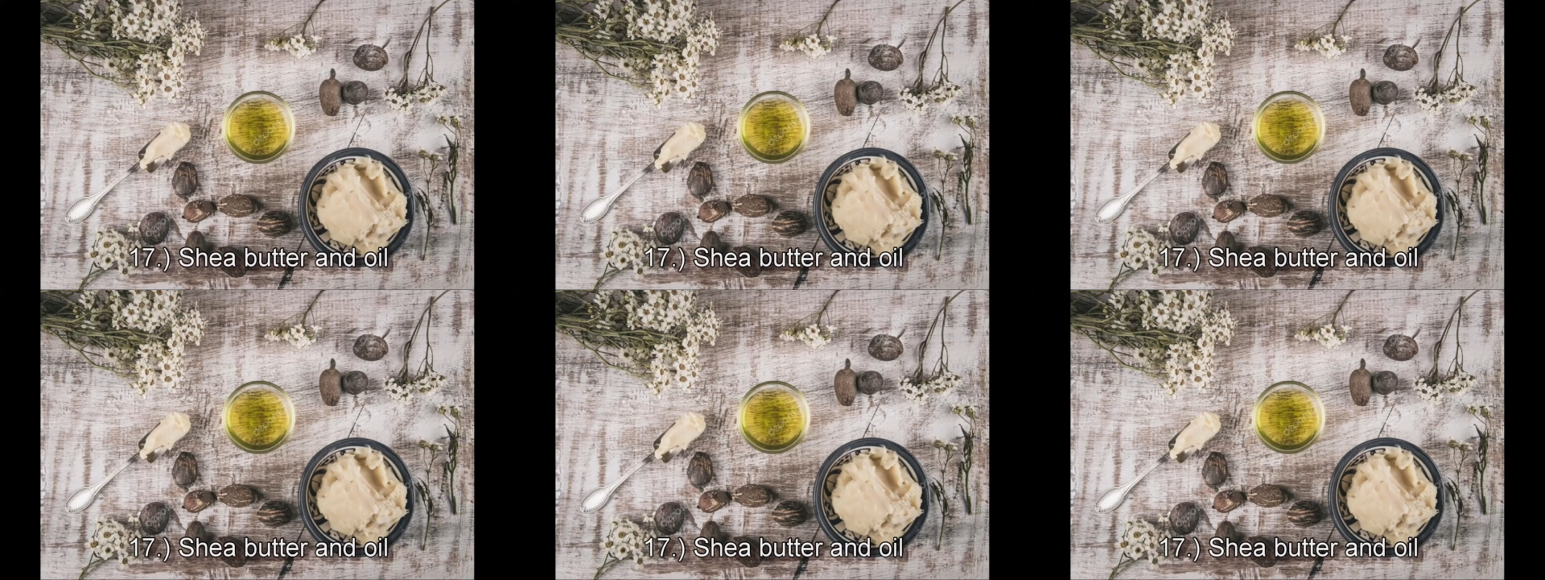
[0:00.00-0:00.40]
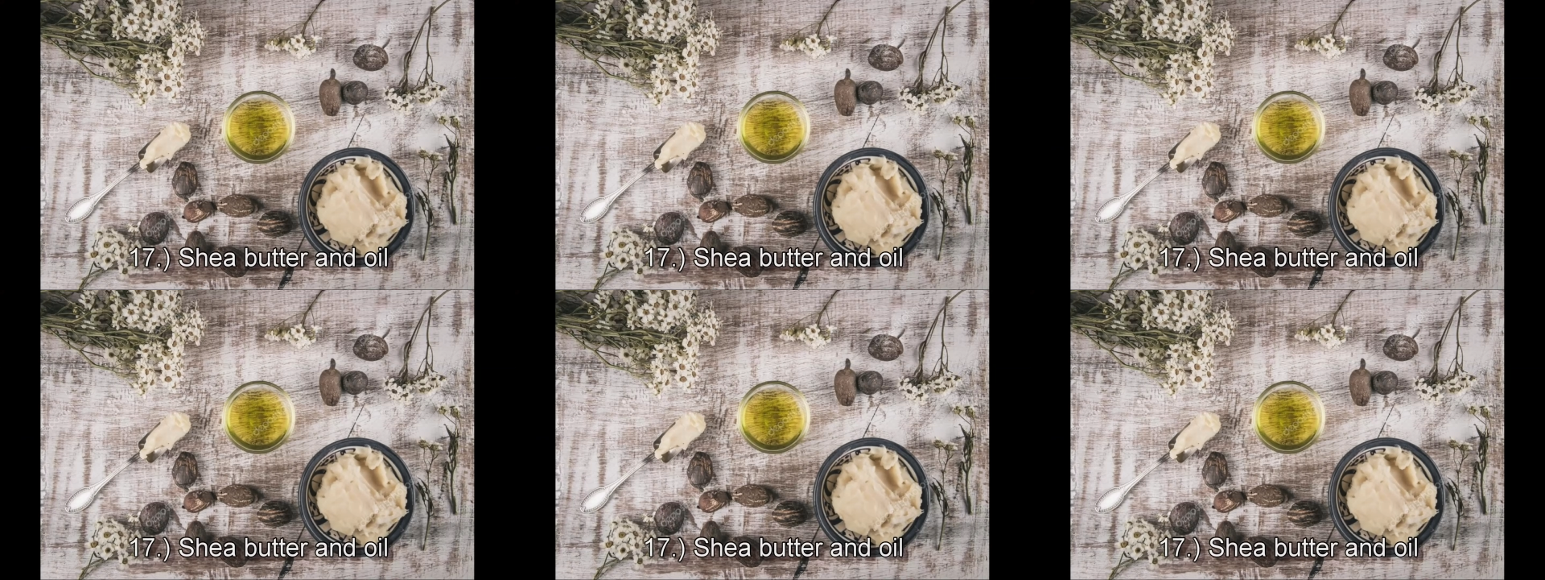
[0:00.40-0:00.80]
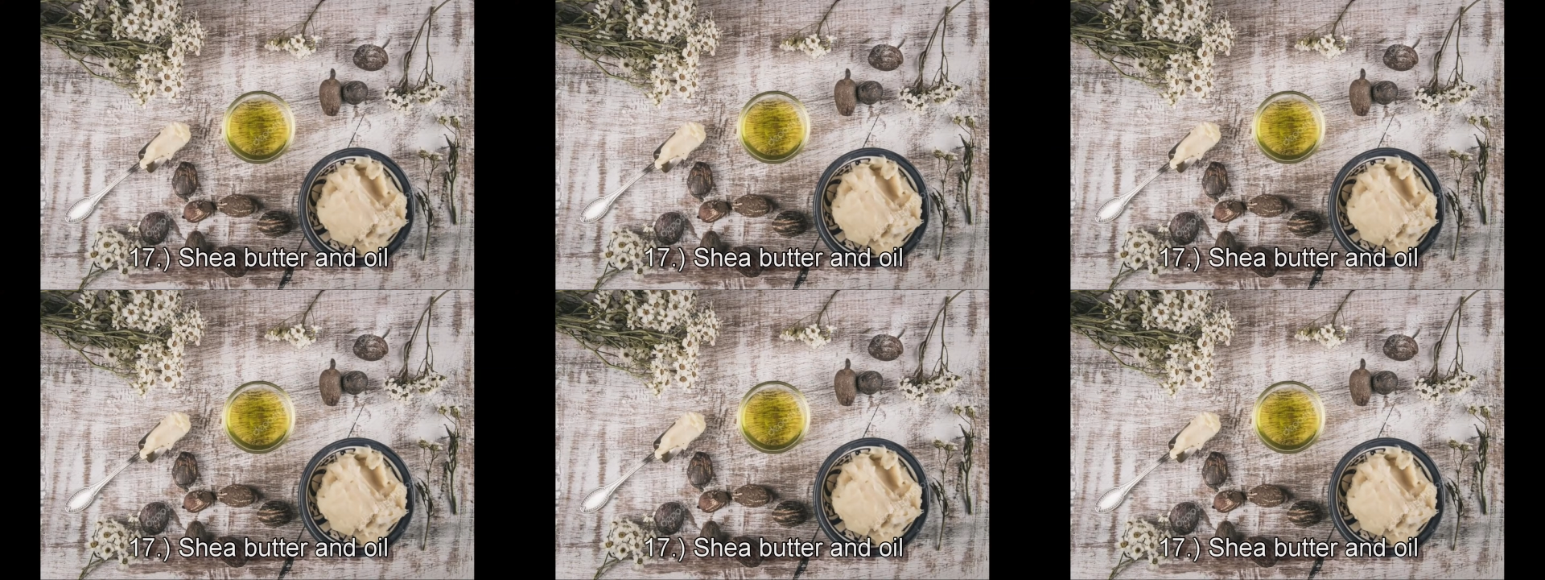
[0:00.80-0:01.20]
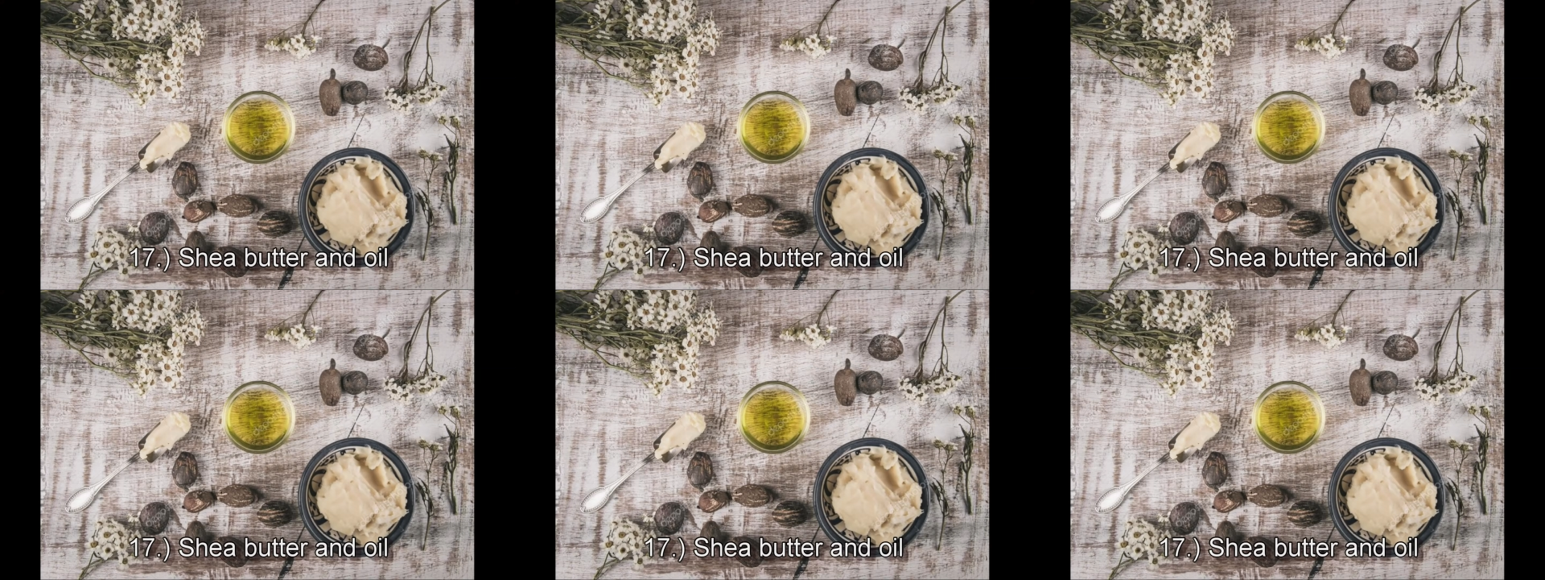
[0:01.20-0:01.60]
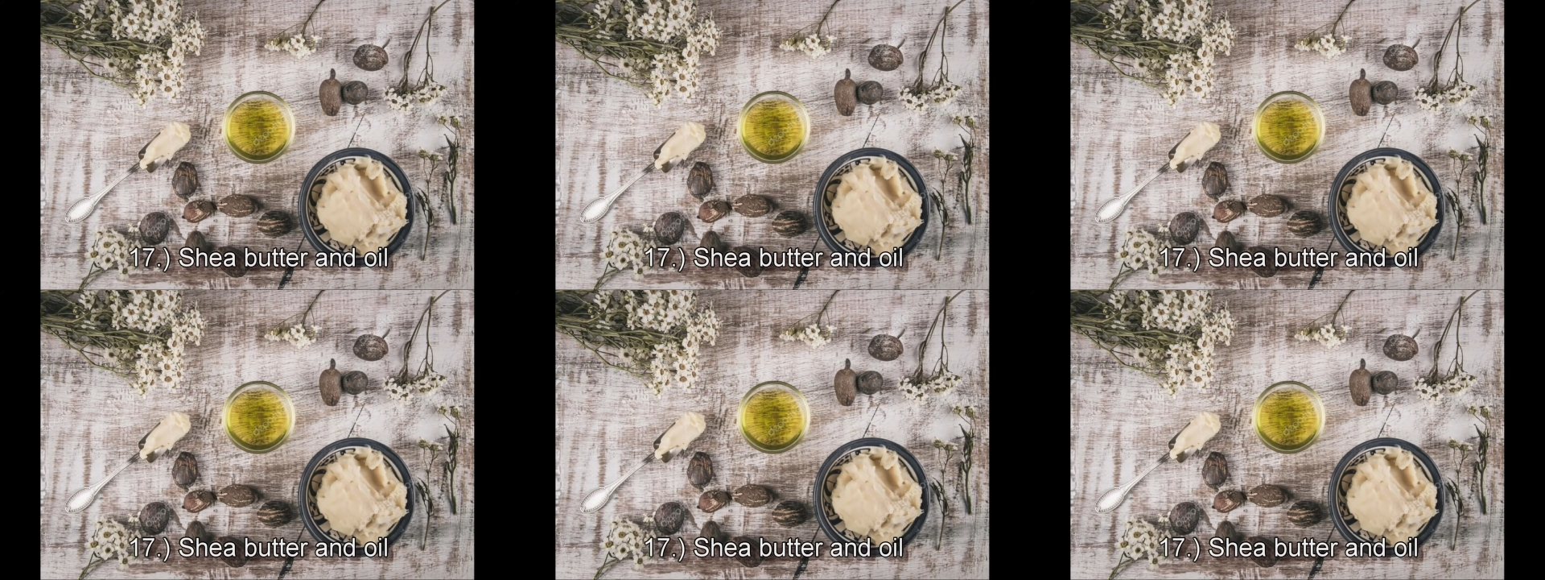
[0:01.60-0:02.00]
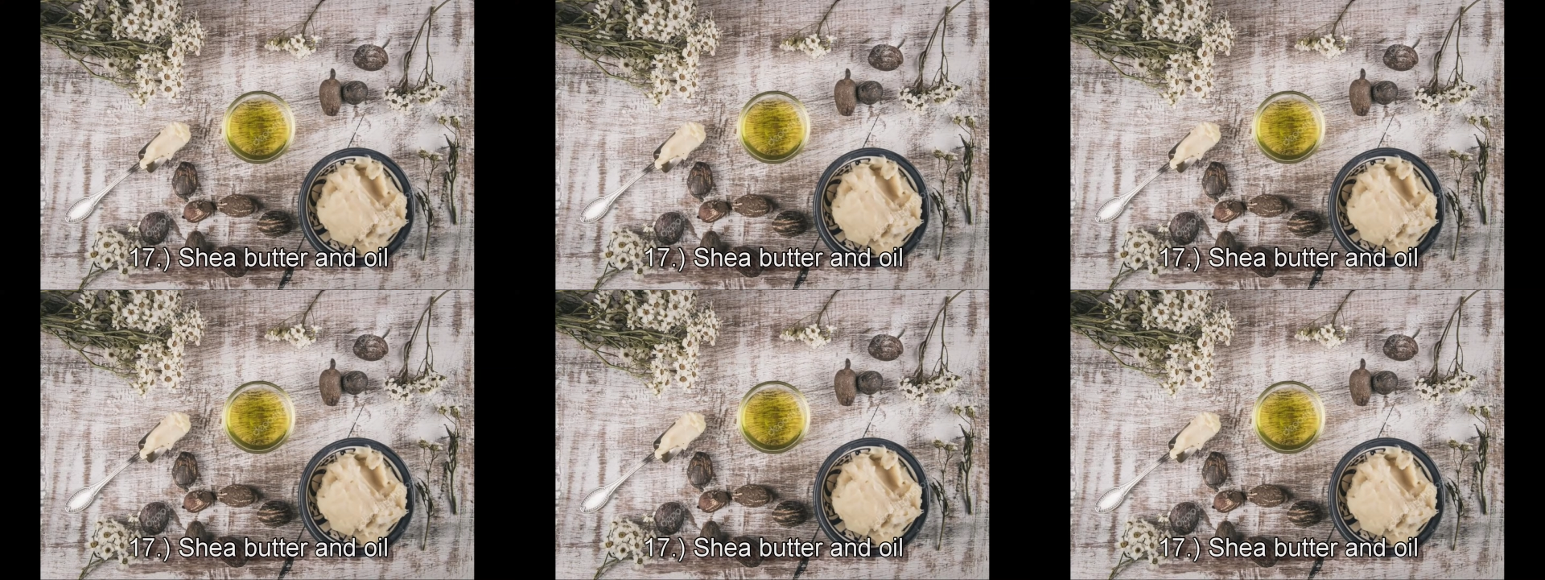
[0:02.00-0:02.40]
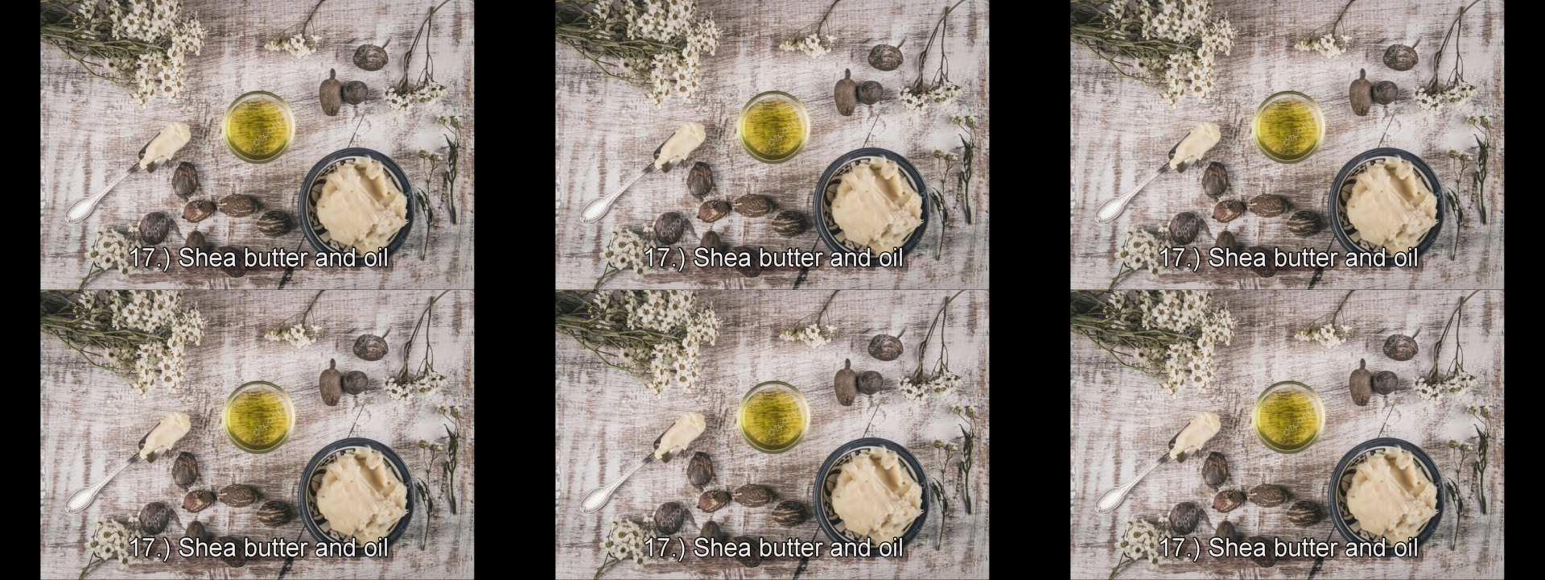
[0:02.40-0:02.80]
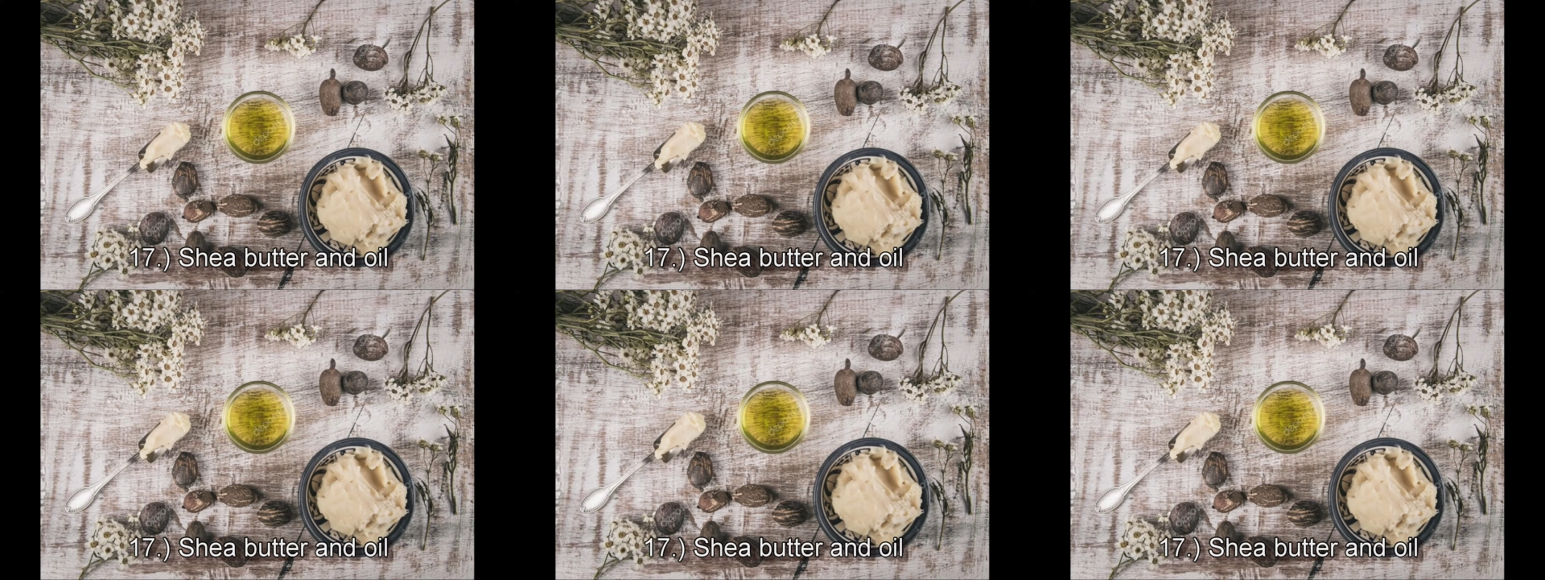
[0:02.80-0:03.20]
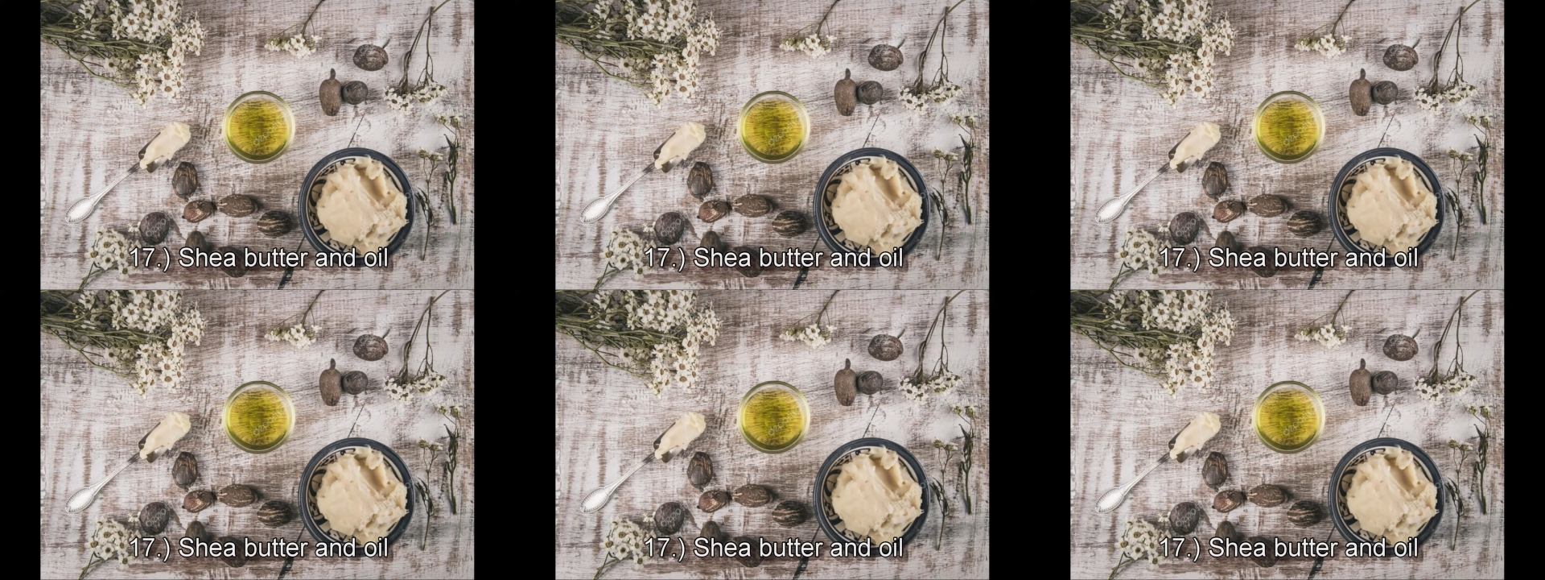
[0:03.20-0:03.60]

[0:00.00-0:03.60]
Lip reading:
[unreadable: no face in view]